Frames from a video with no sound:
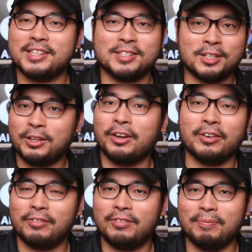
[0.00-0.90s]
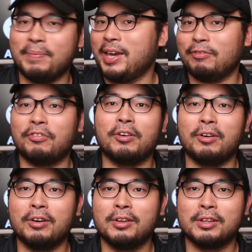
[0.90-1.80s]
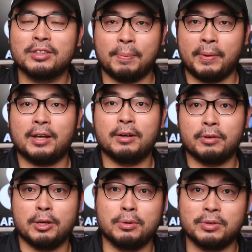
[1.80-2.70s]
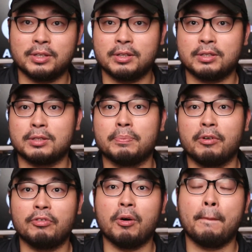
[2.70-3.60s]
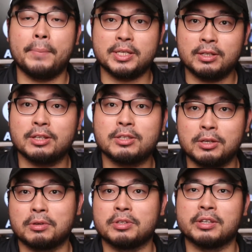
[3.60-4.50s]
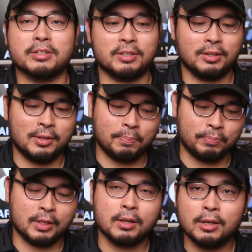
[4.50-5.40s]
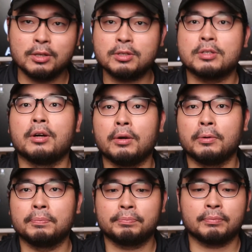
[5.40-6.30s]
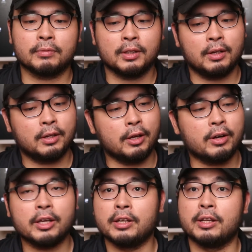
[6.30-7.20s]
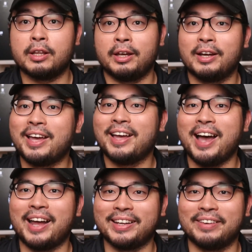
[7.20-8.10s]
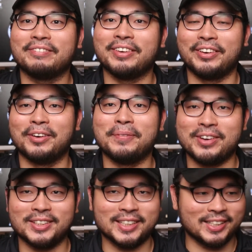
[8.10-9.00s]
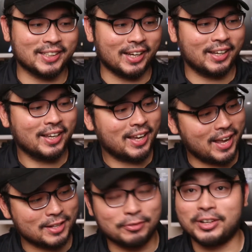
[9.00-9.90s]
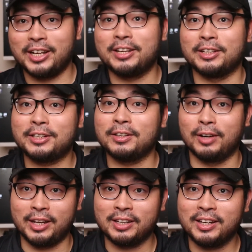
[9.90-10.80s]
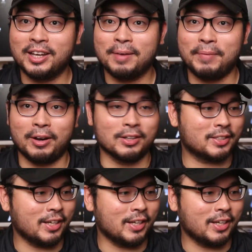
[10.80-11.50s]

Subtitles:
is not made for typical users, it's more for business users. So the only good thing I think for normal users is like it has really good cooling, because